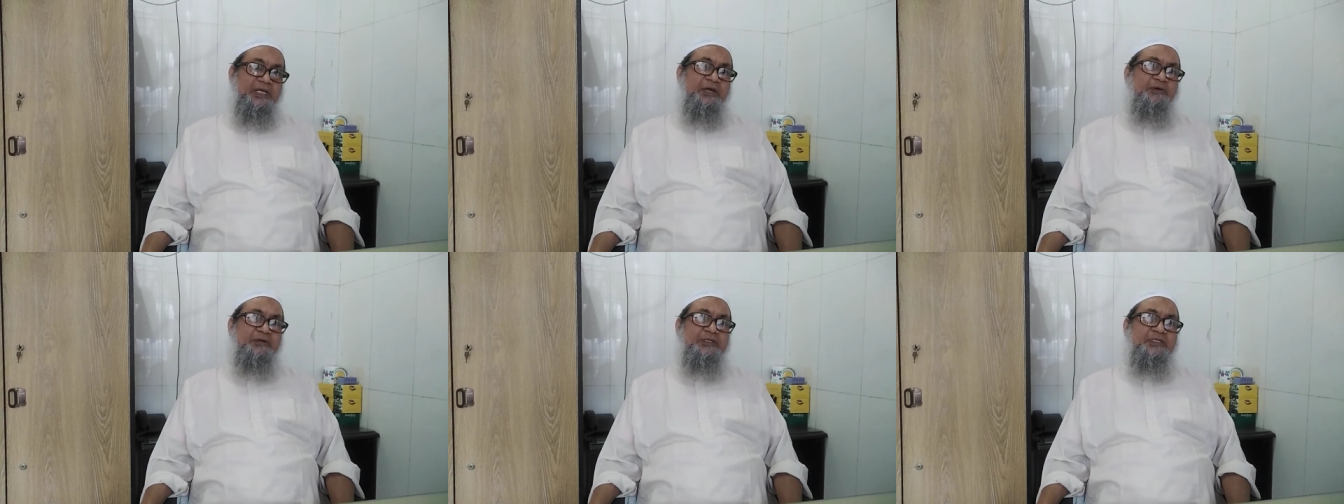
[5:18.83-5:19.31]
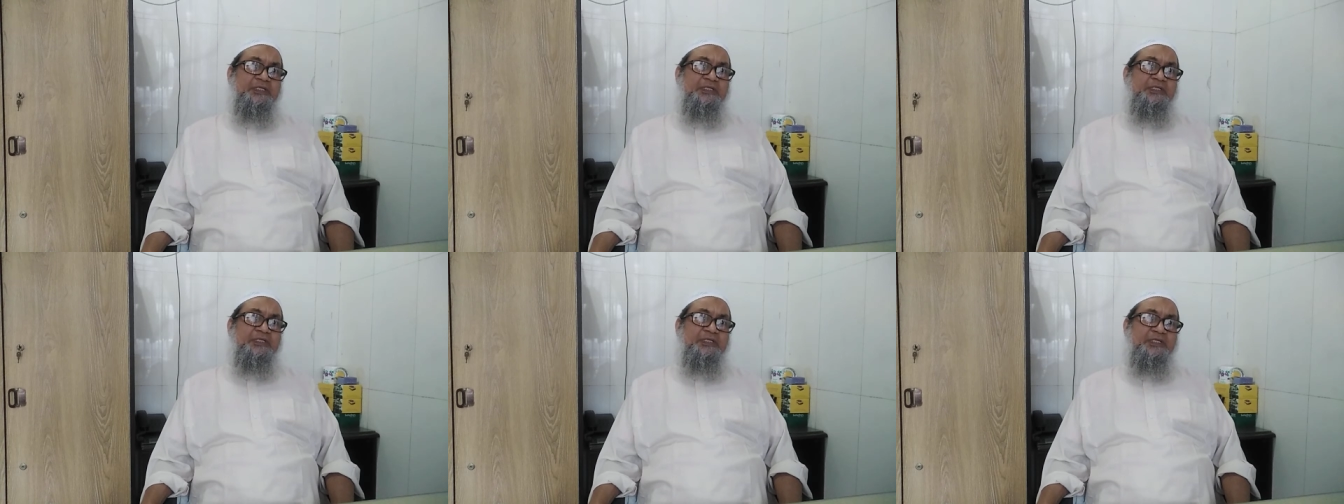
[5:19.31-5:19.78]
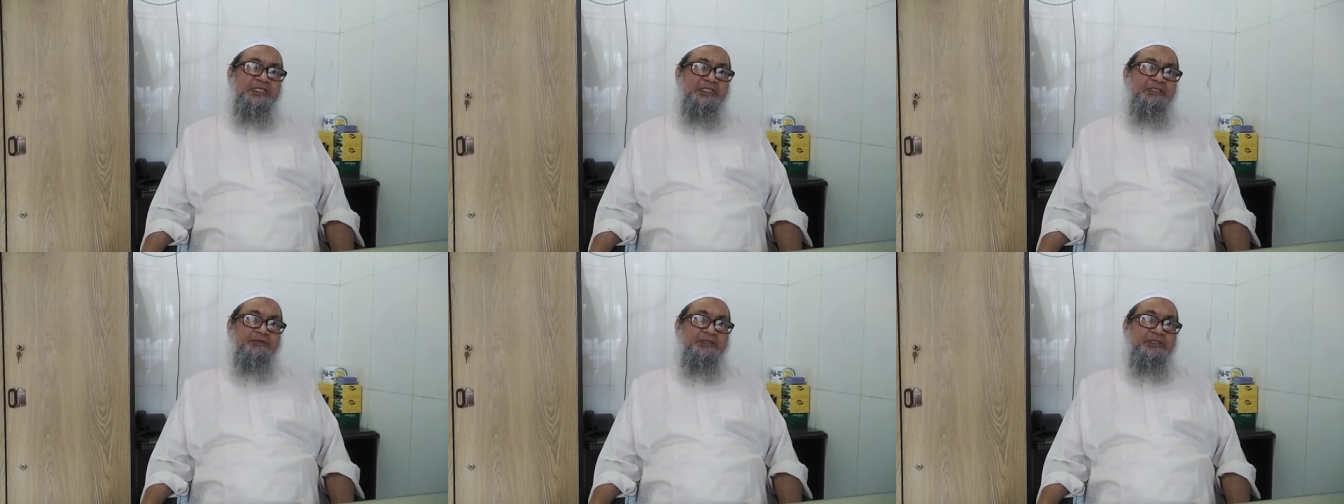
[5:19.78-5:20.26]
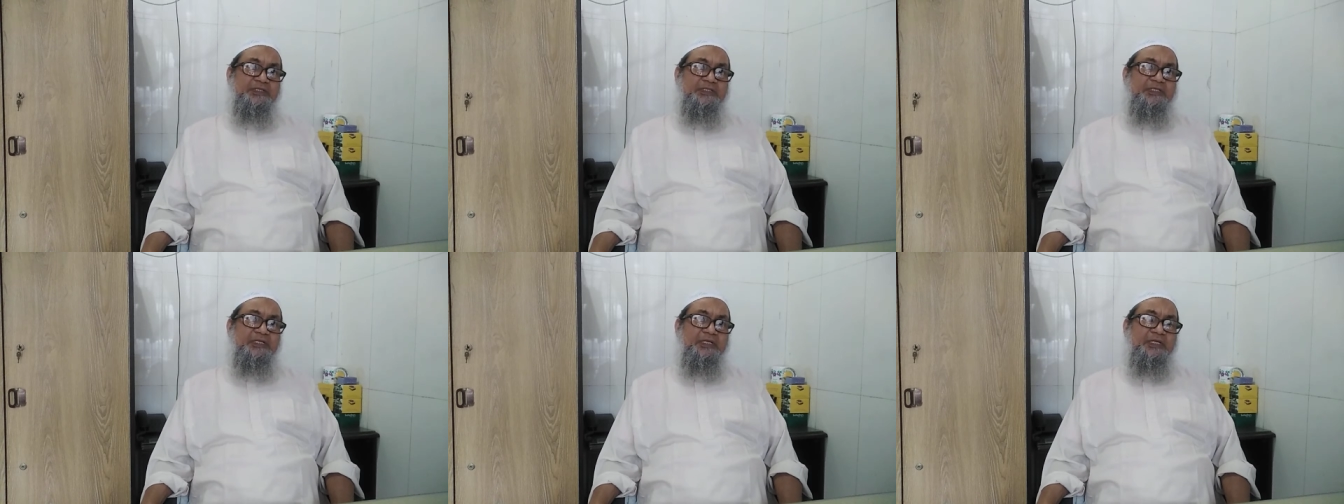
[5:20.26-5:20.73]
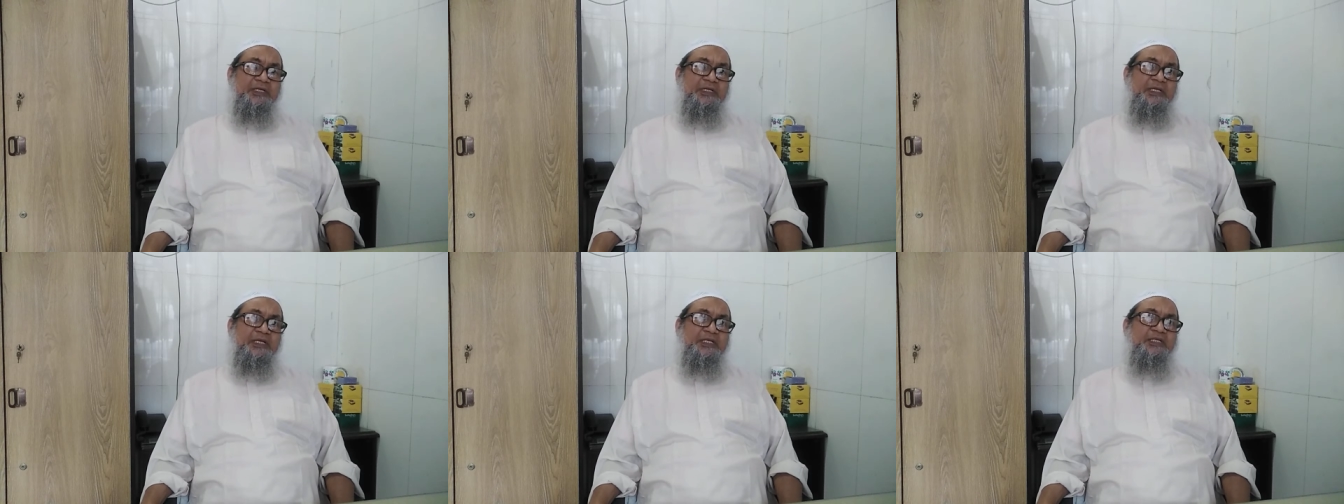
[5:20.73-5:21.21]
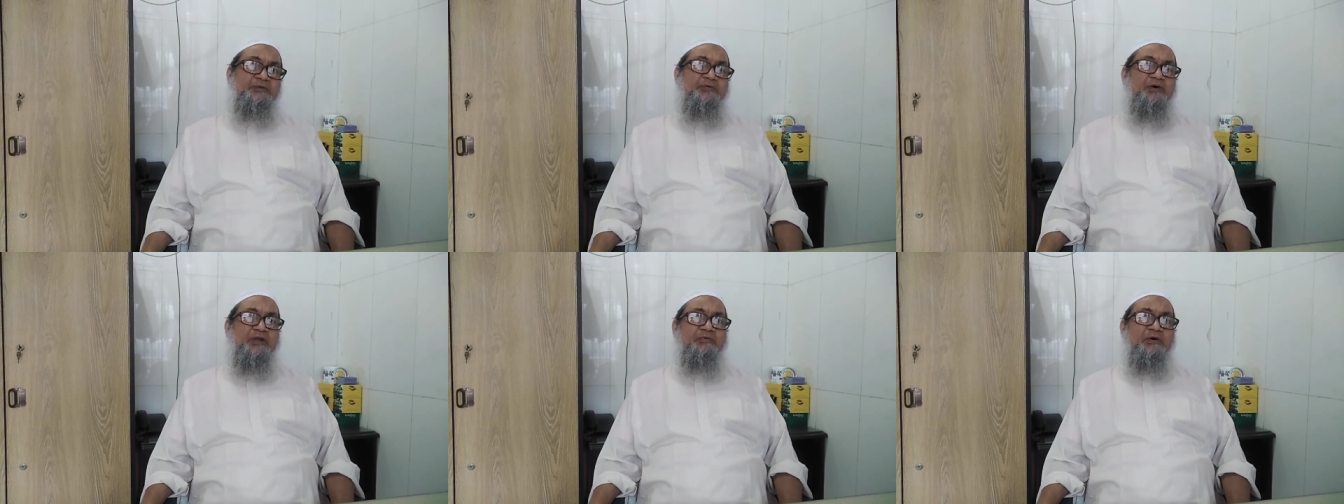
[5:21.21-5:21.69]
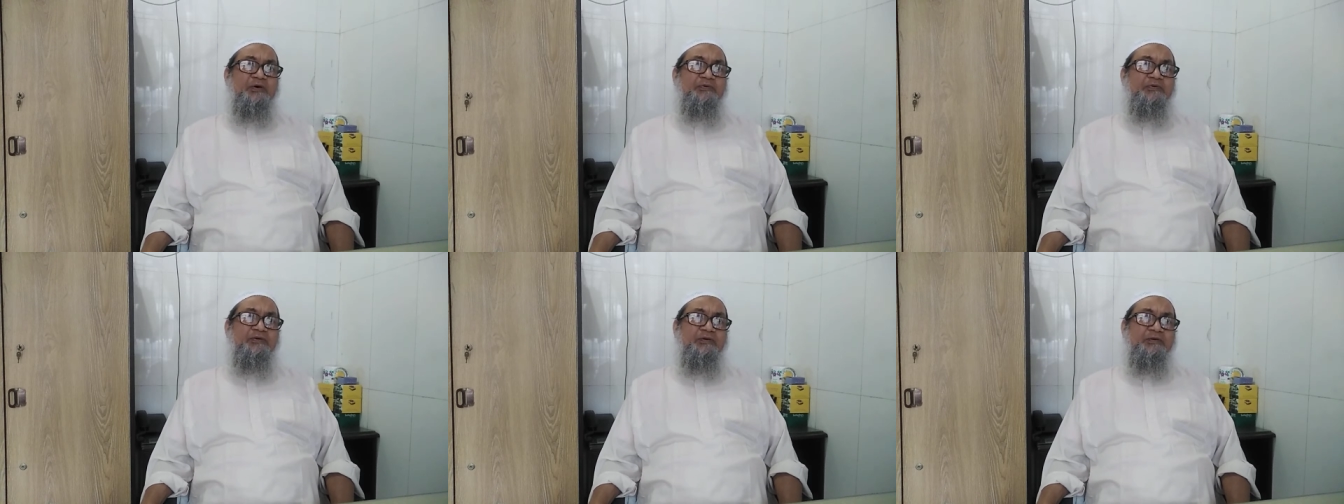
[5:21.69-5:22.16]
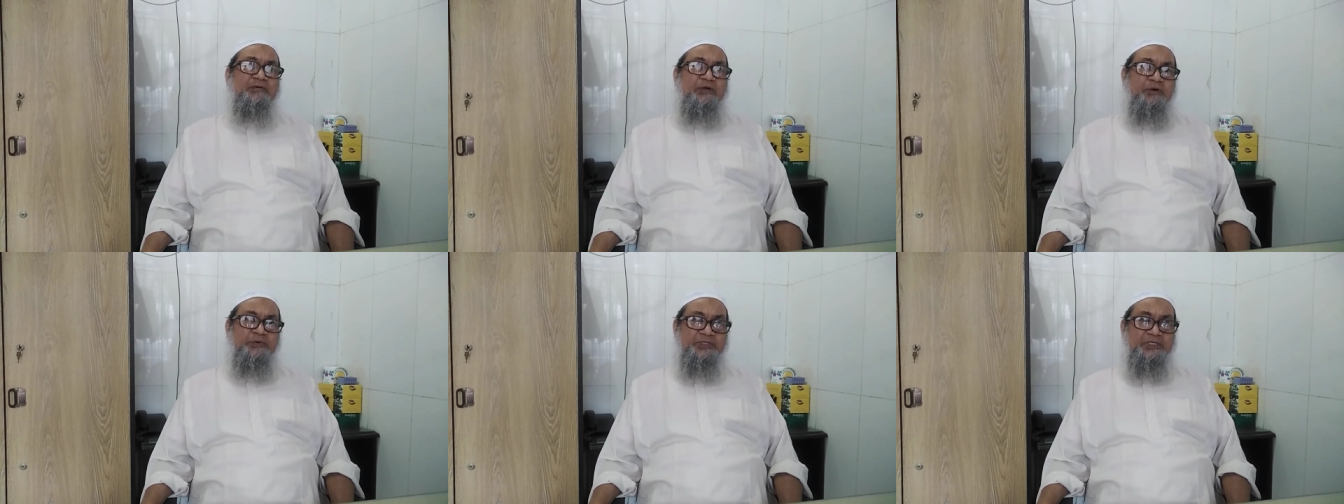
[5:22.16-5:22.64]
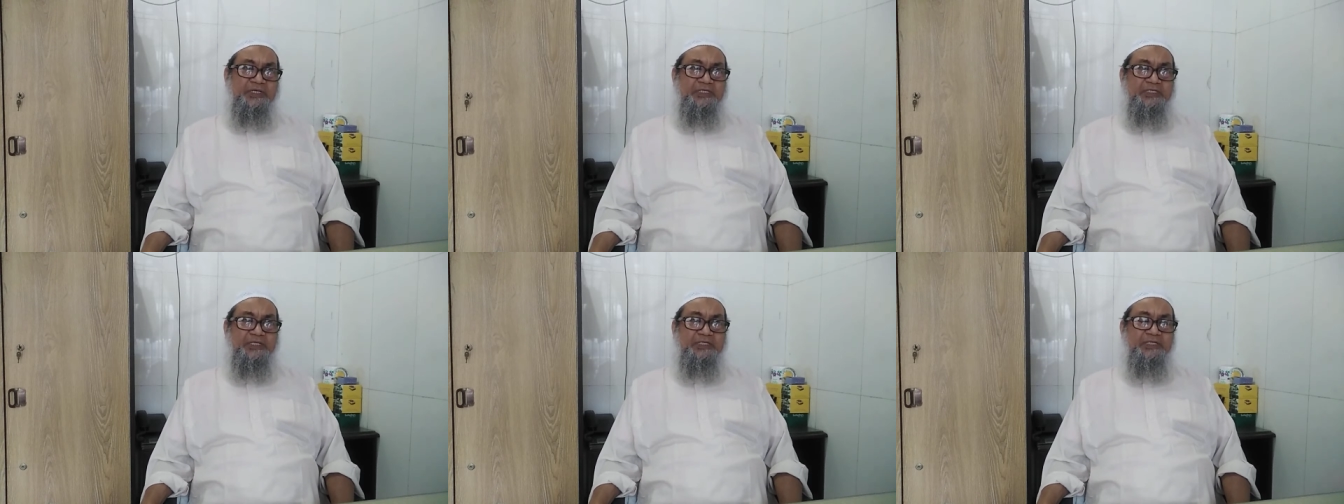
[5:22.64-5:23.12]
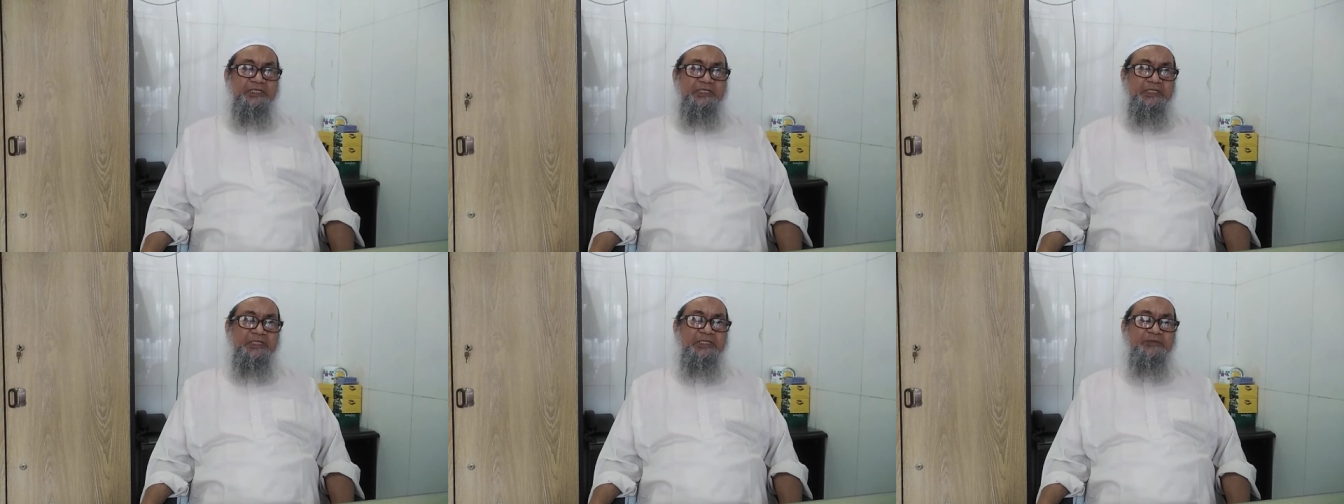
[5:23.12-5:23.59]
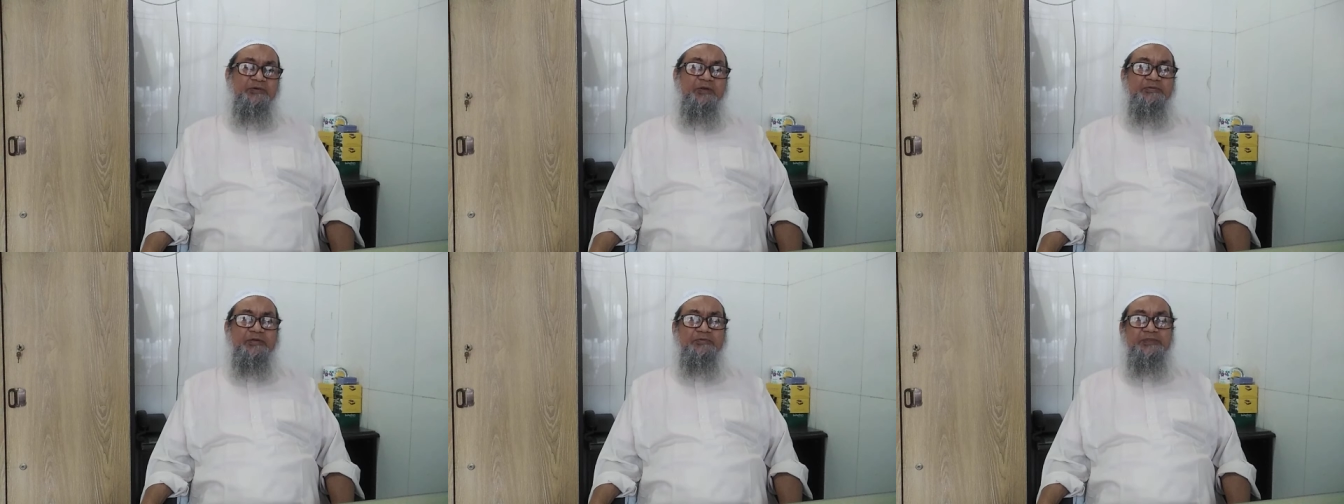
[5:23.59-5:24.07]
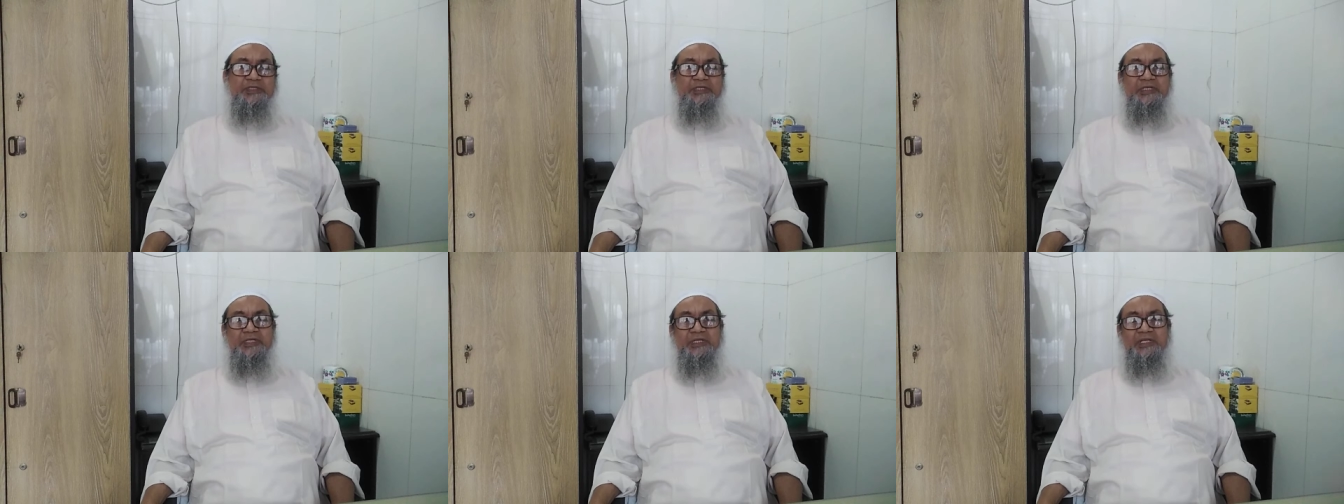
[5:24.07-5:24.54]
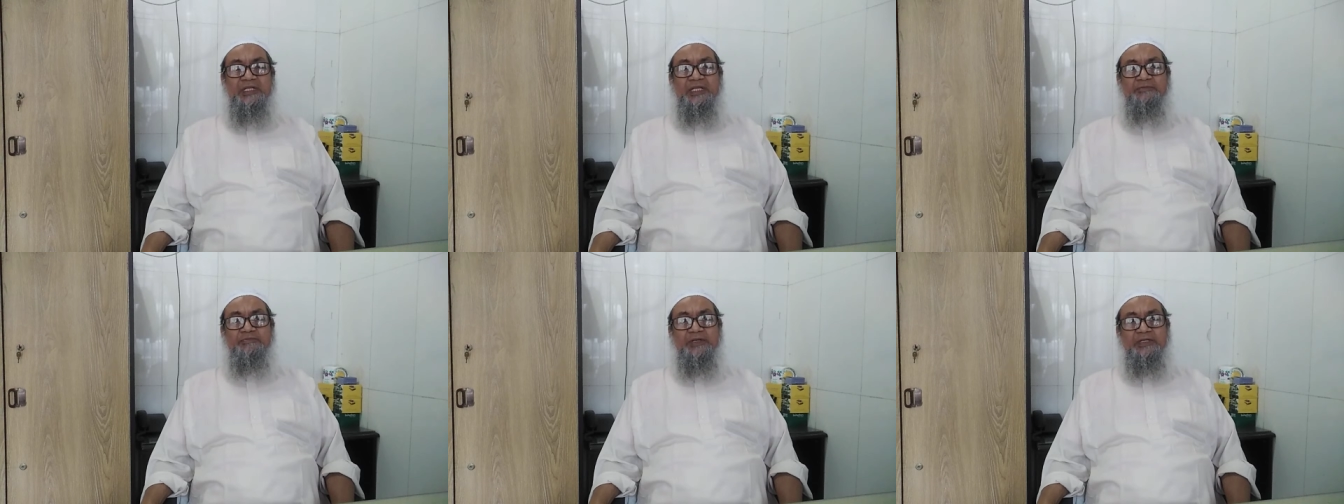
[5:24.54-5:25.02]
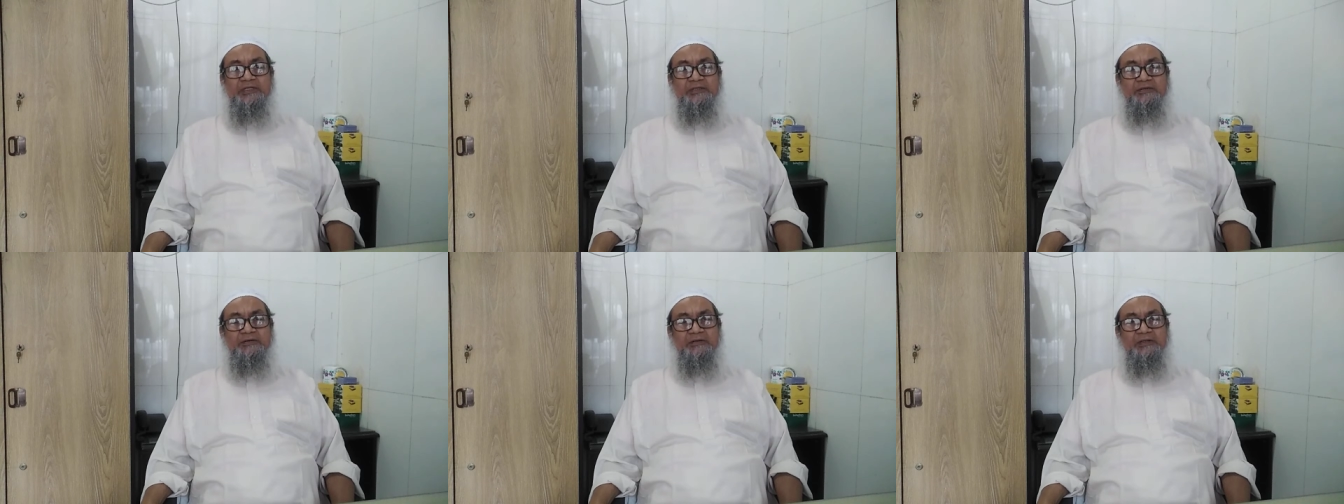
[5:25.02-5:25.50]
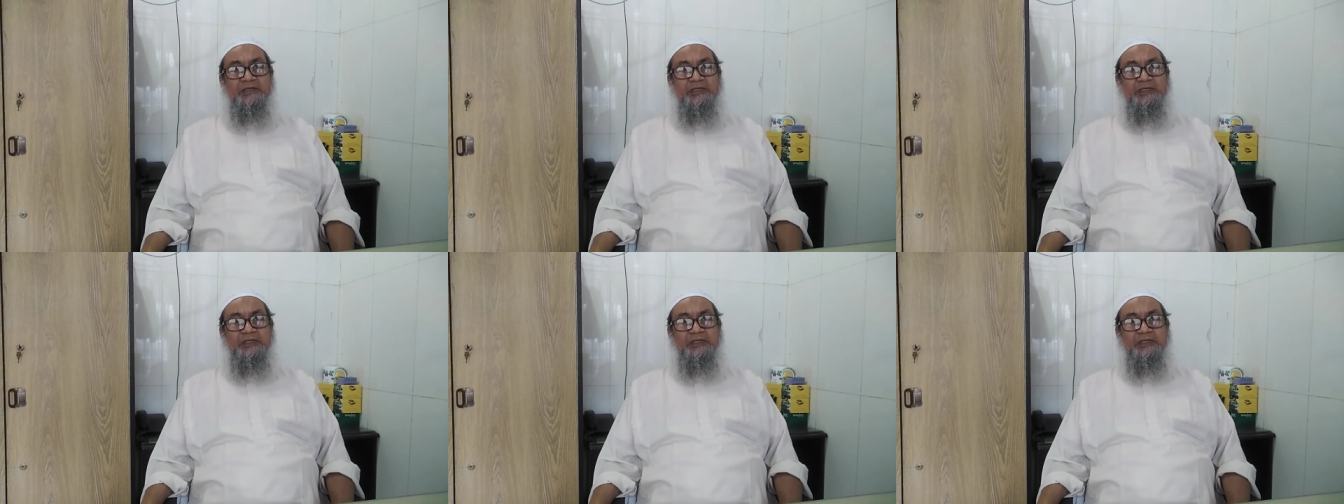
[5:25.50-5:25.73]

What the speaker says: aortic stenosis, any form of obstruction in front of the left ventricle,